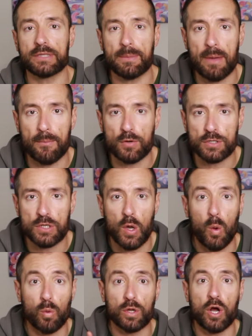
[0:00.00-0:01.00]
team members
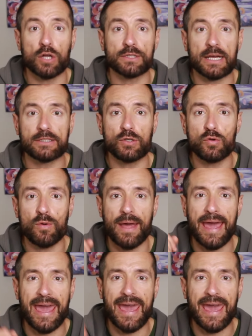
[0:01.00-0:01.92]
will contact you